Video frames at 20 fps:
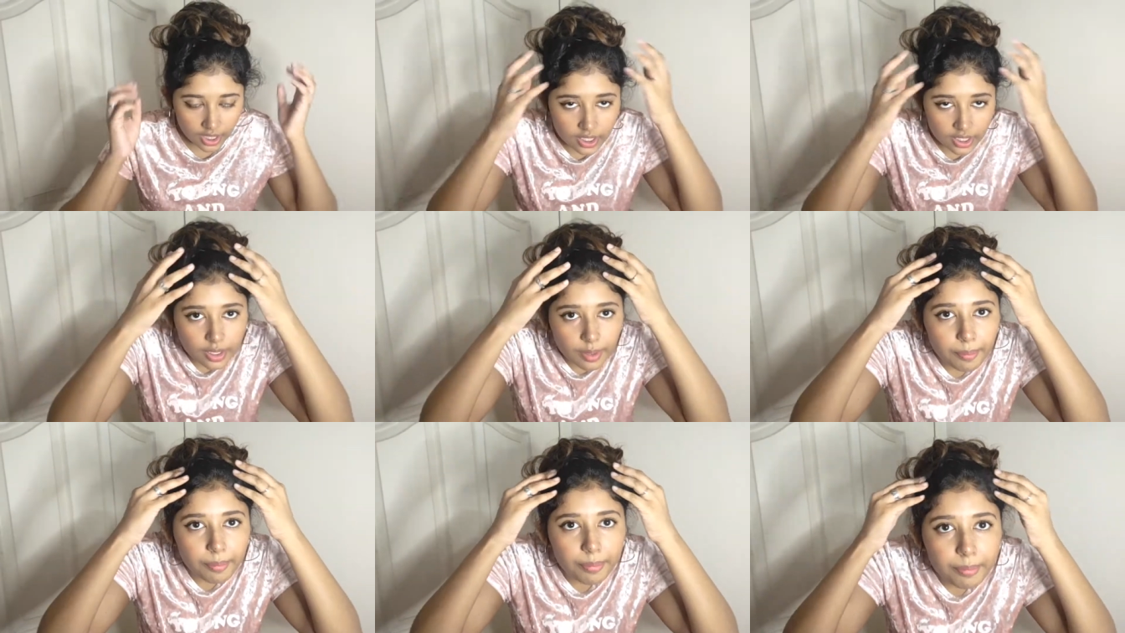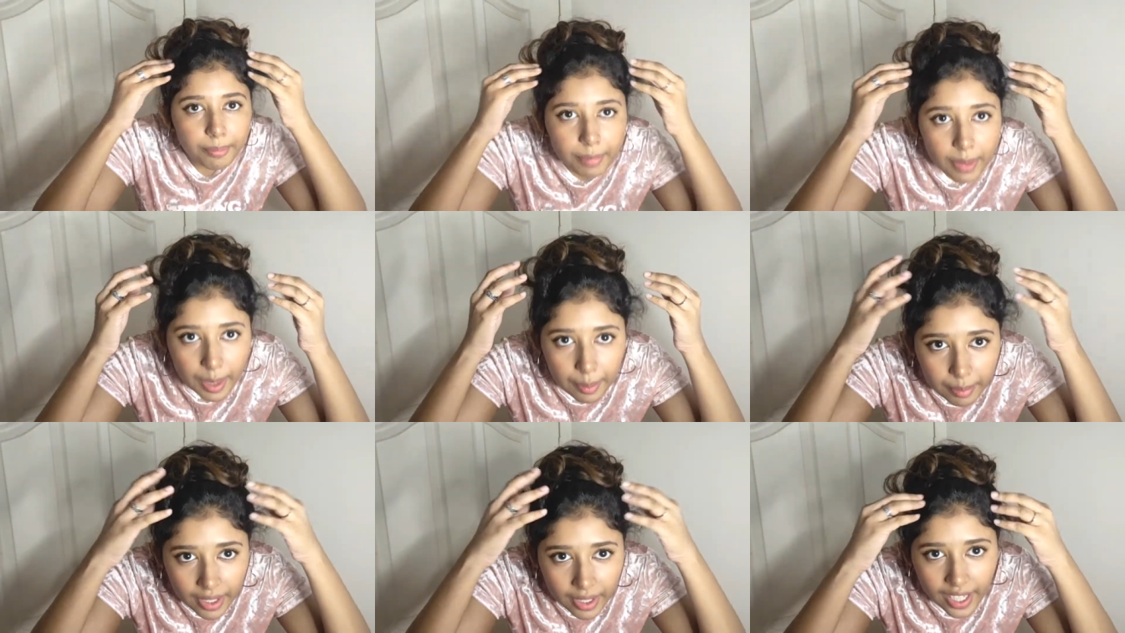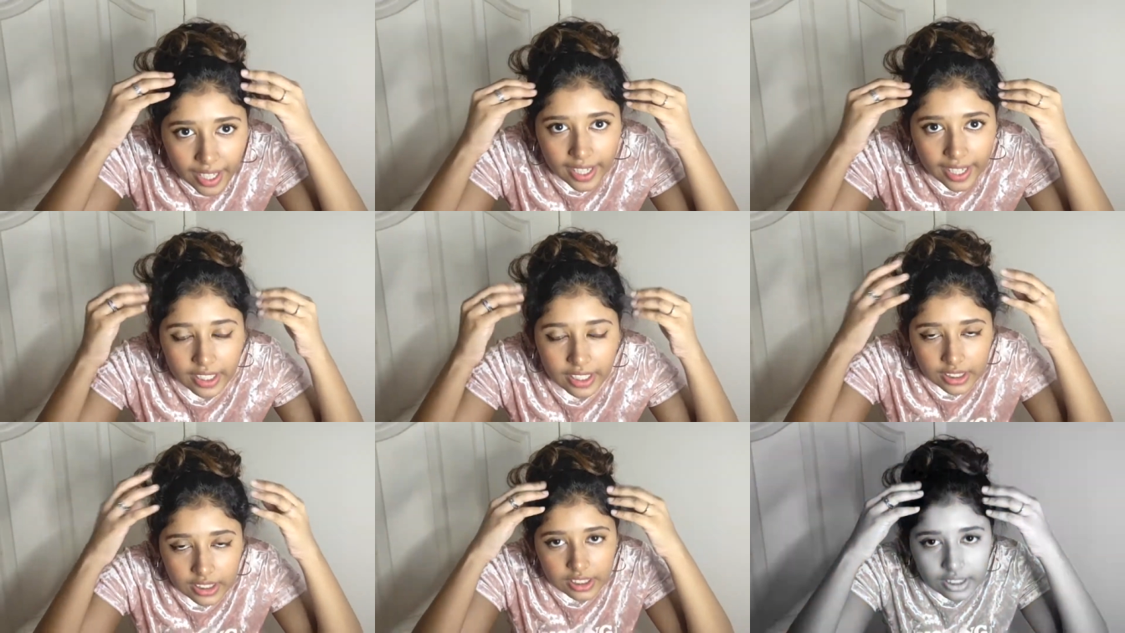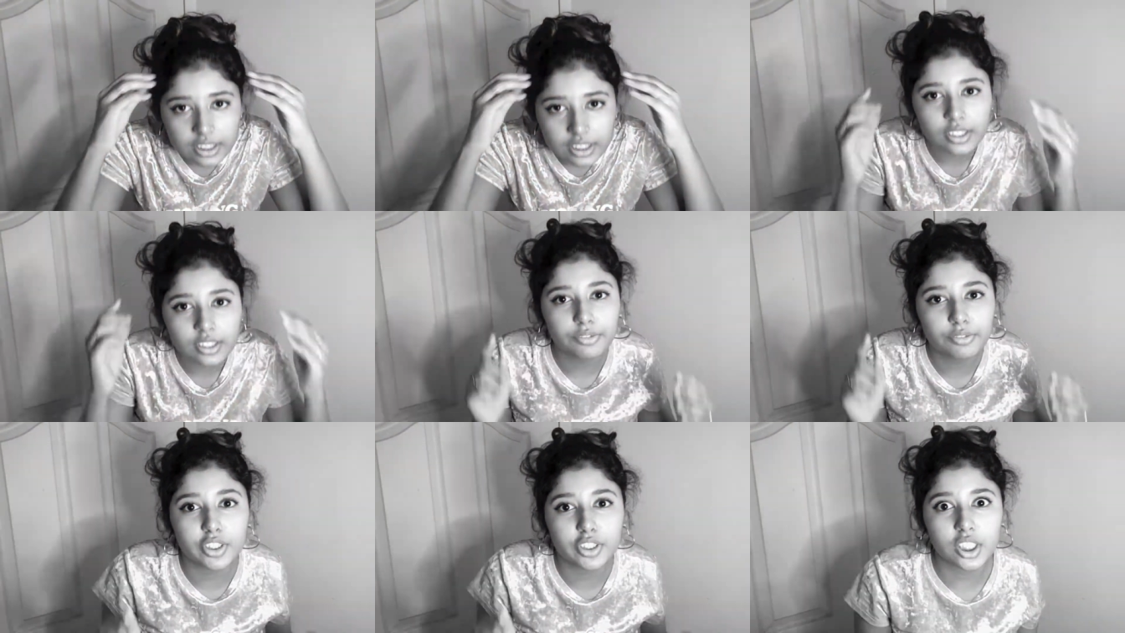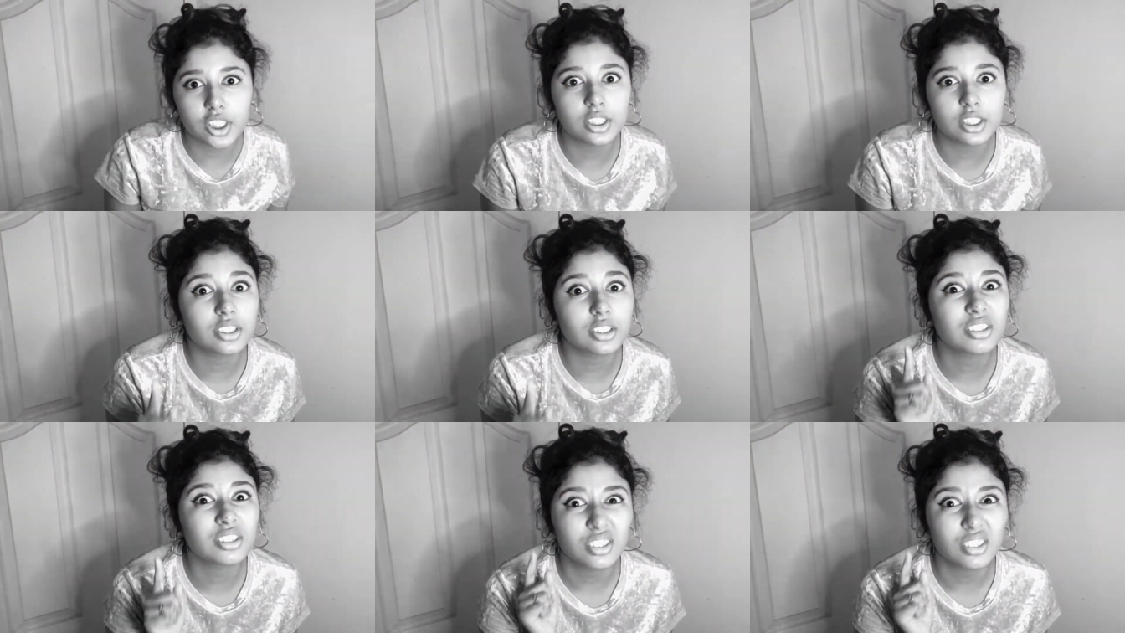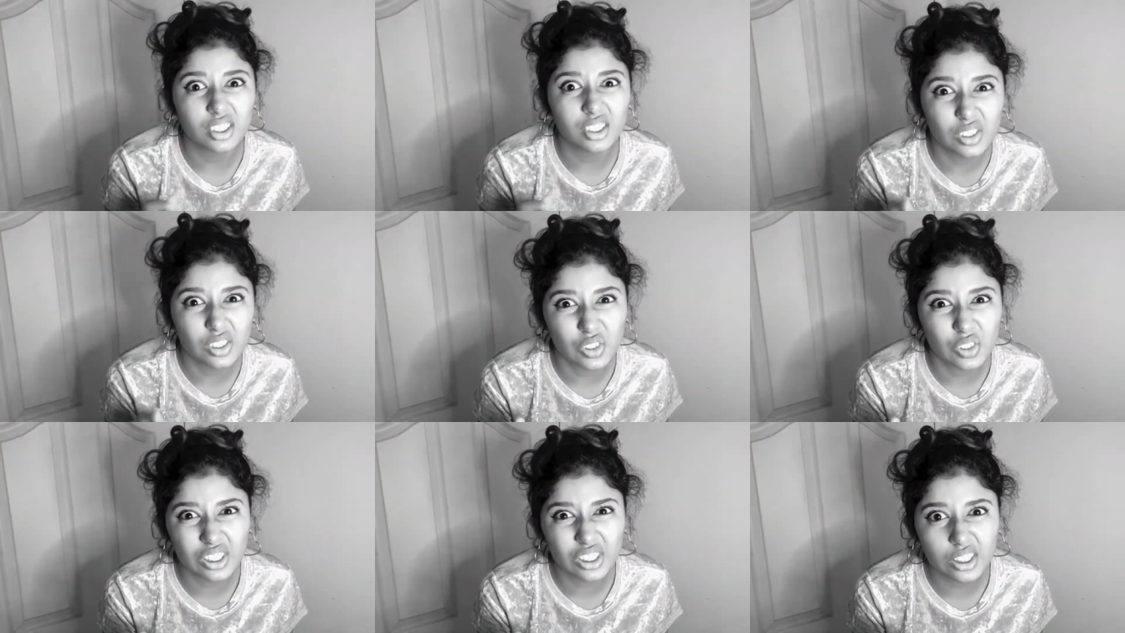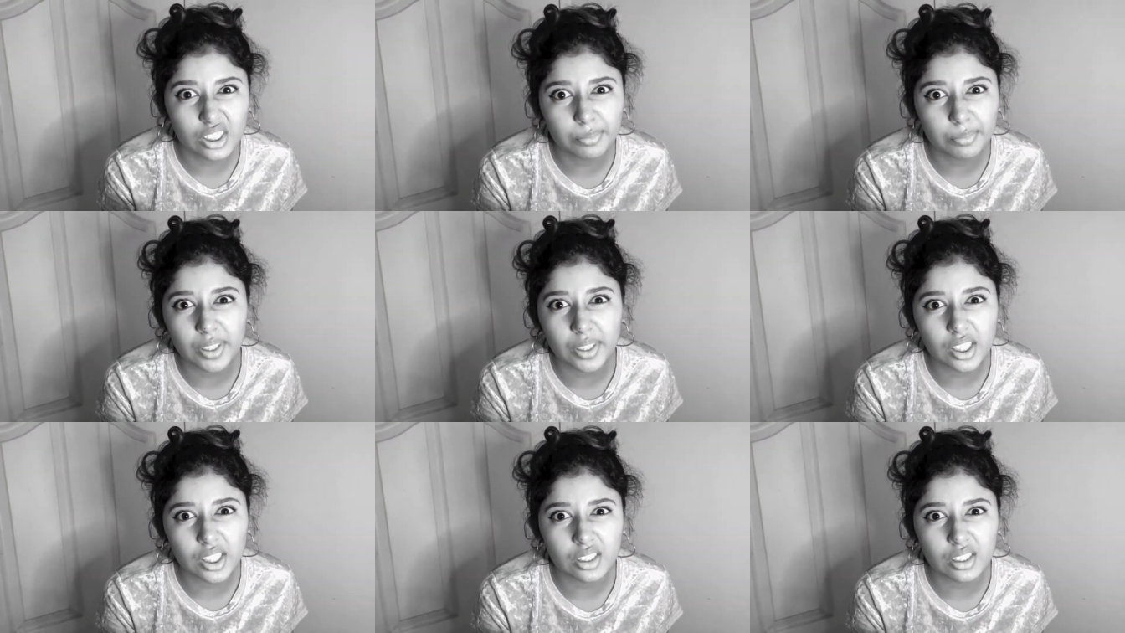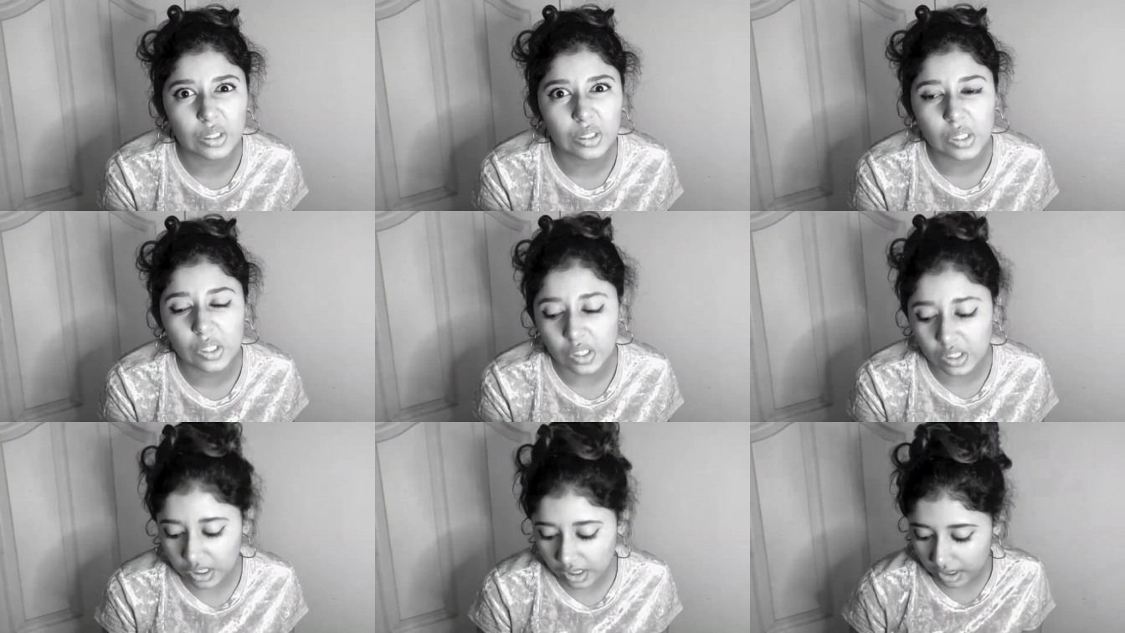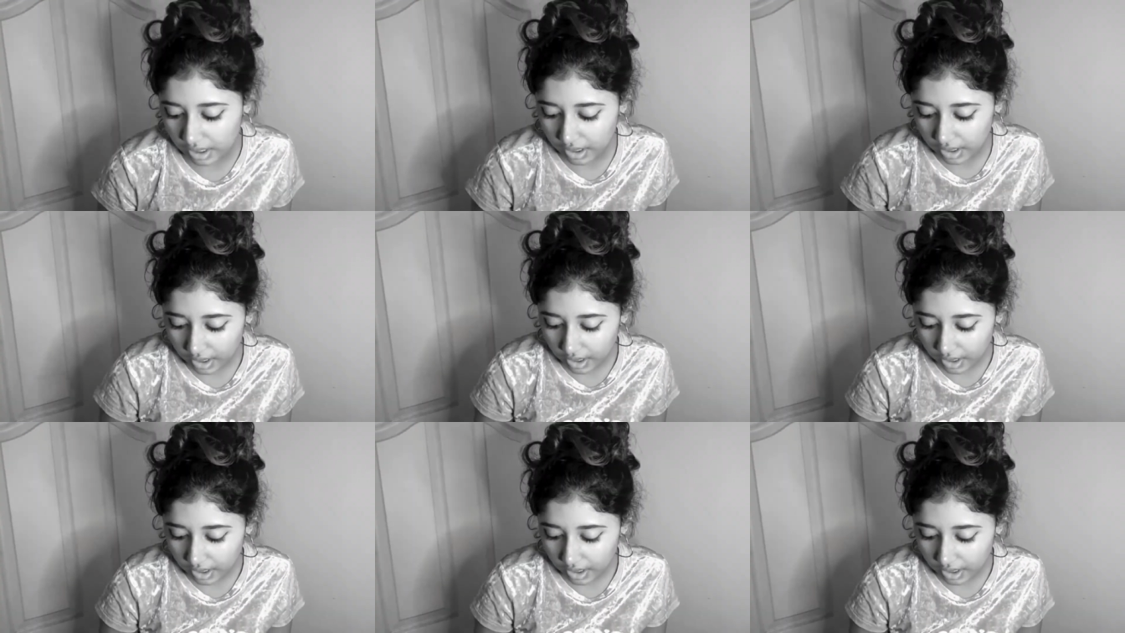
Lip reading: the baby hairs, which is annoying me a lot,